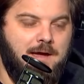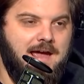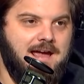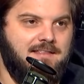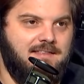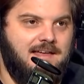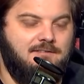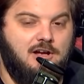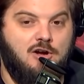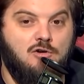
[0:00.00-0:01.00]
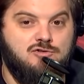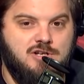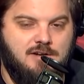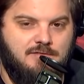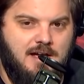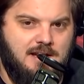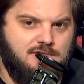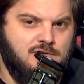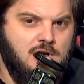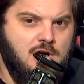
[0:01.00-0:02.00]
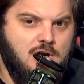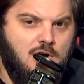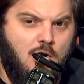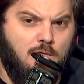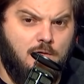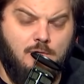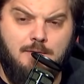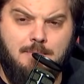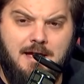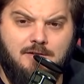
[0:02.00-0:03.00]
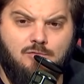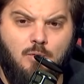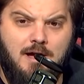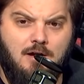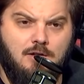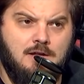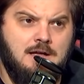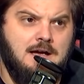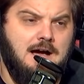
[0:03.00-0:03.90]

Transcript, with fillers: Bay. I think they have a coaching advantage over Green Bay as well.